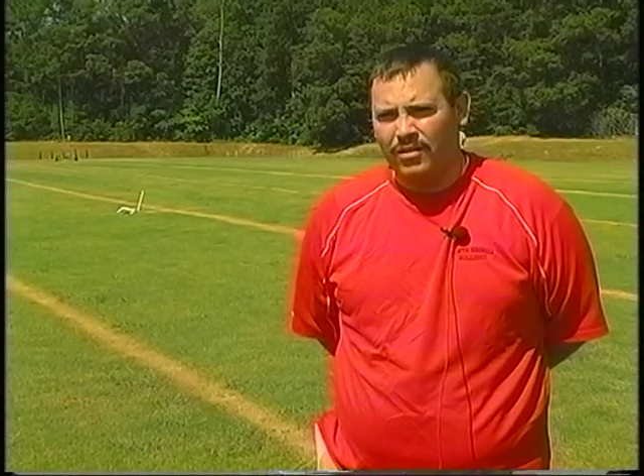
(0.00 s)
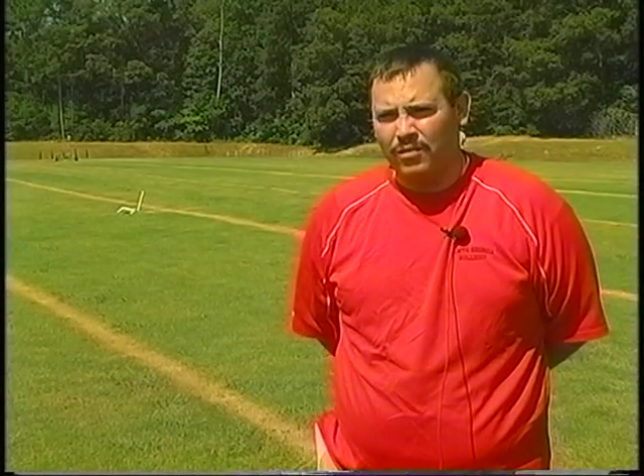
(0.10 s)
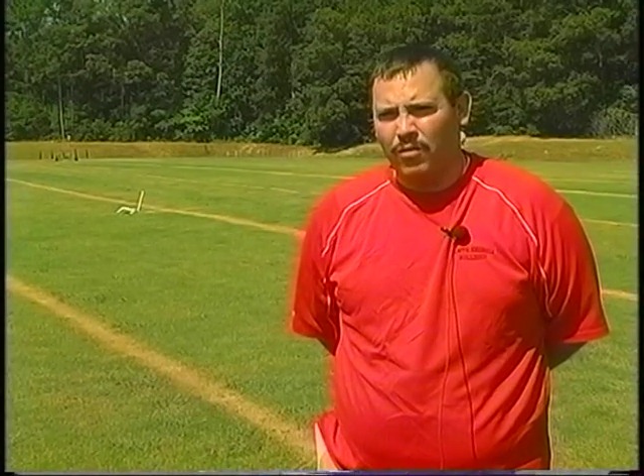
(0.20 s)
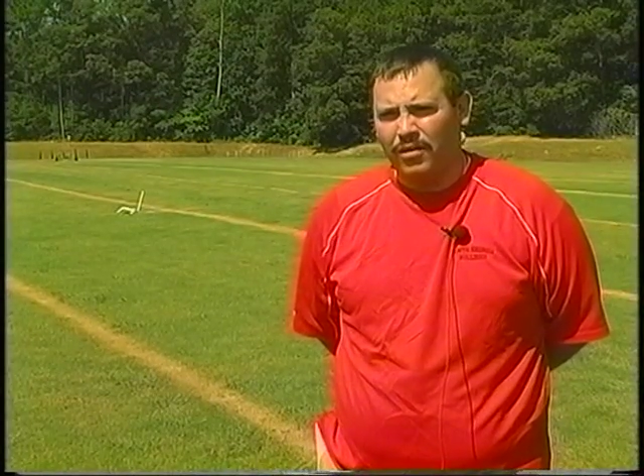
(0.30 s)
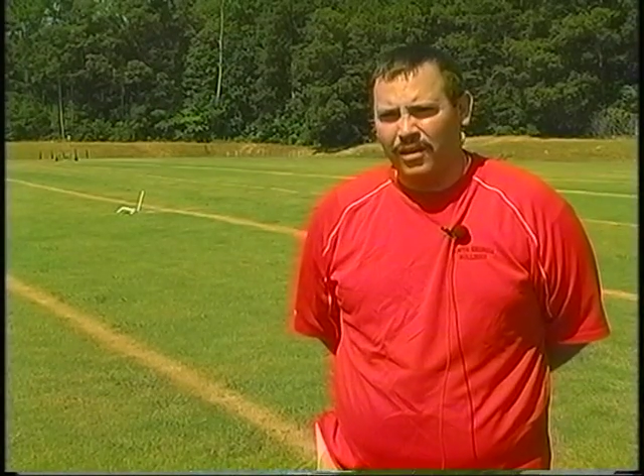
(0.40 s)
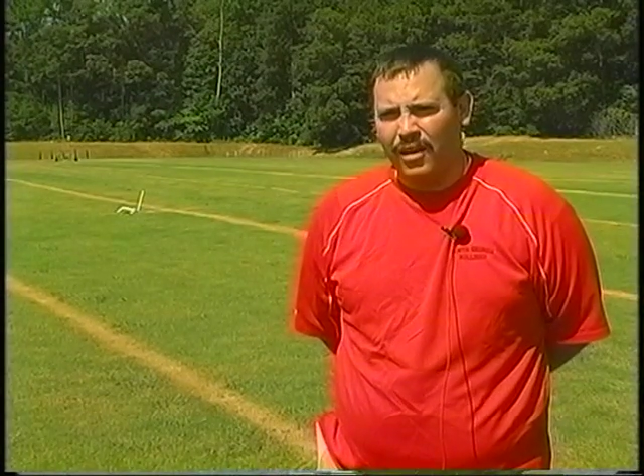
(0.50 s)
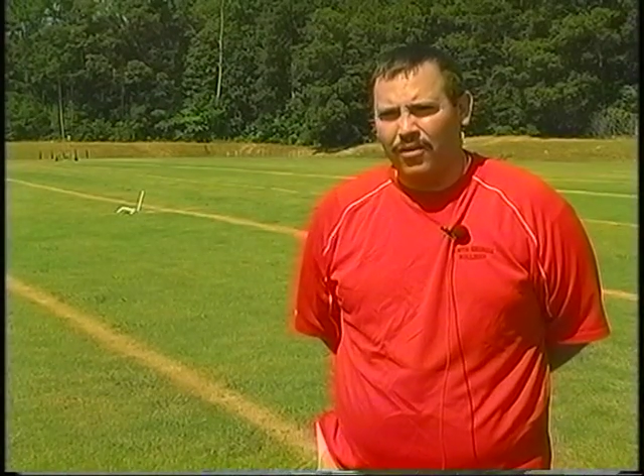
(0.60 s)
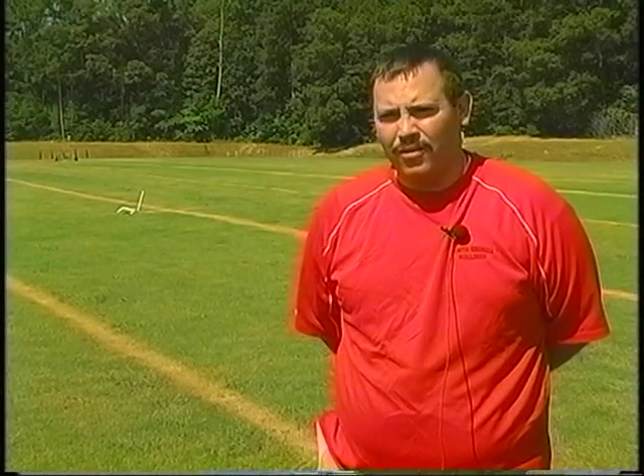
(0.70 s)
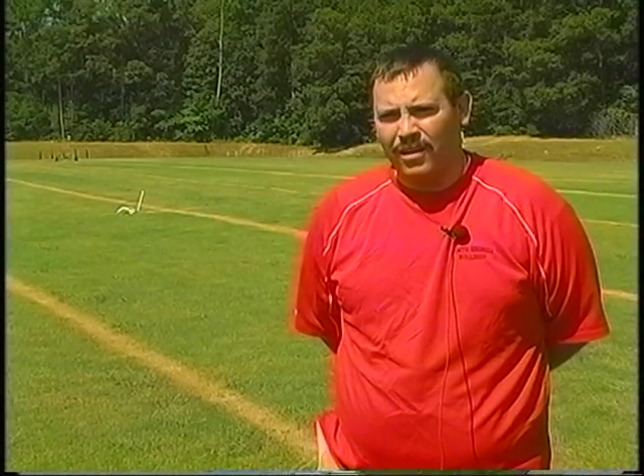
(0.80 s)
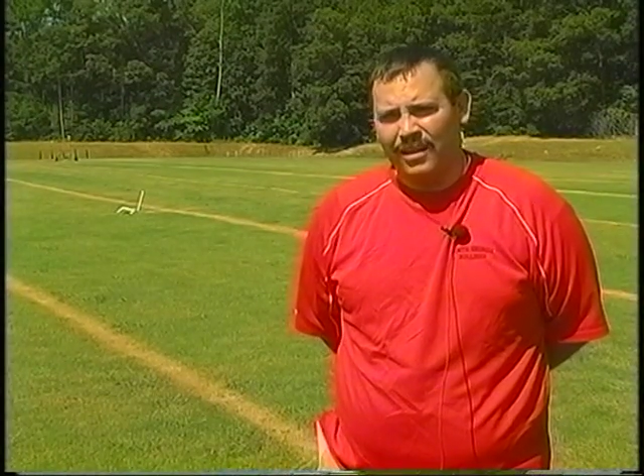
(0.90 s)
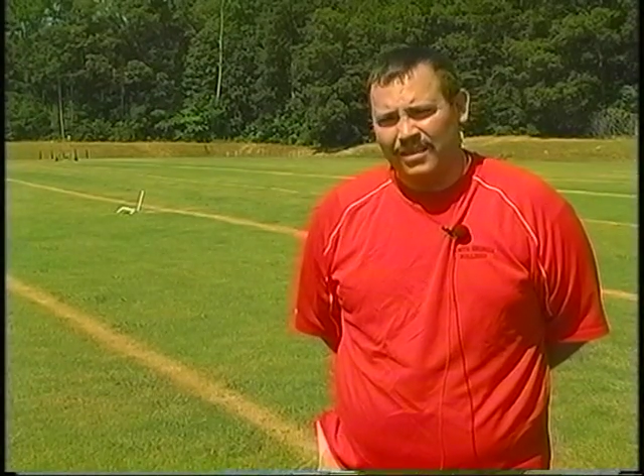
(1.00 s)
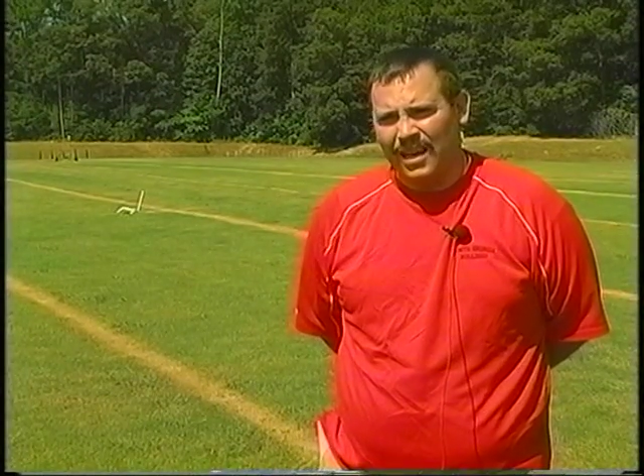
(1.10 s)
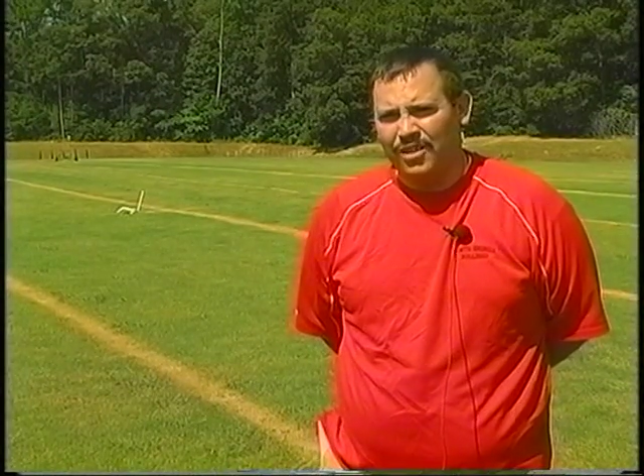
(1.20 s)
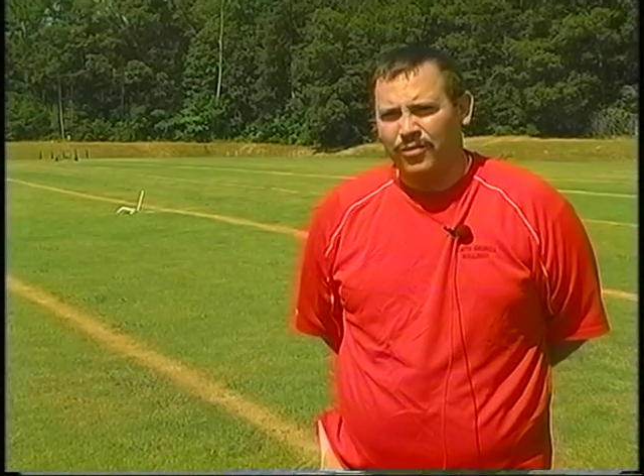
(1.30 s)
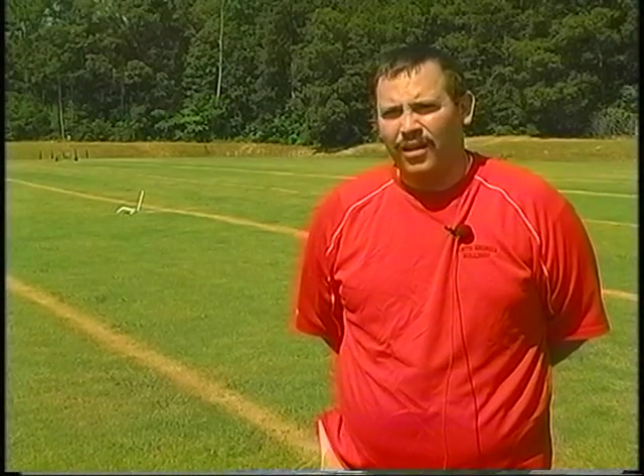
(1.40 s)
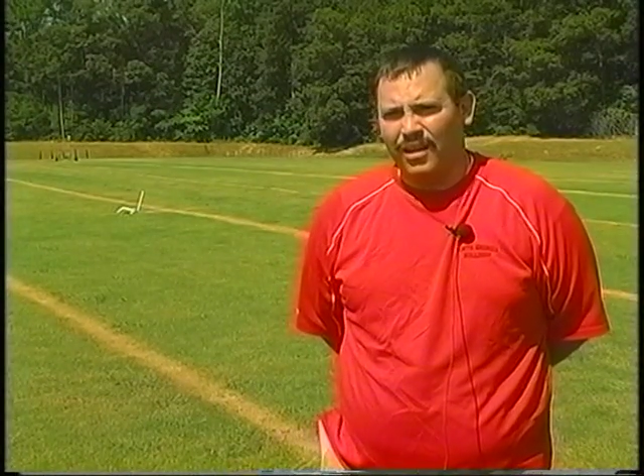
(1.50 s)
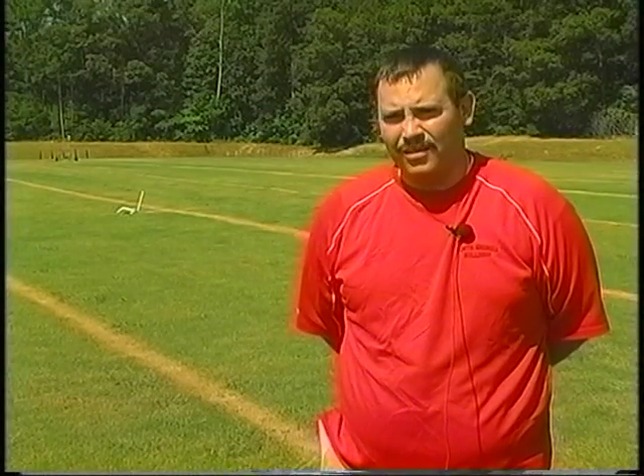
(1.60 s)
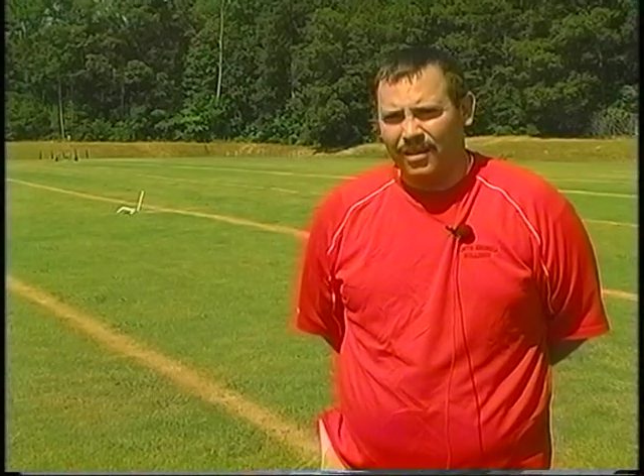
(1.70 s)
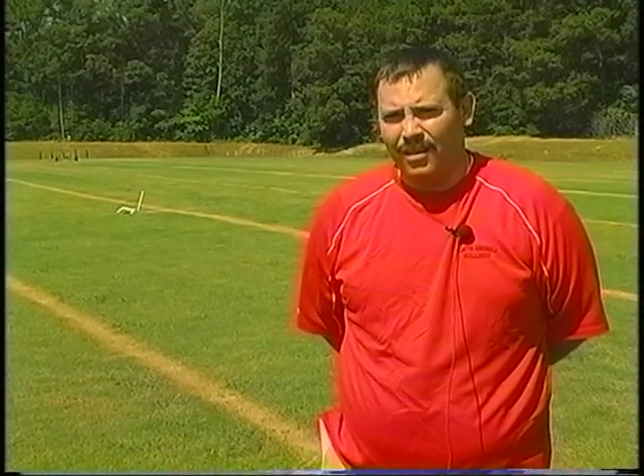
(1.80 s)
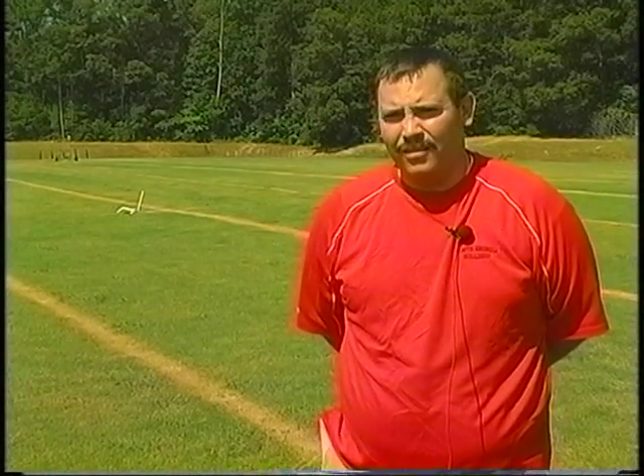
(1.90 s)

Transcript: that we're together, and these guys realize that.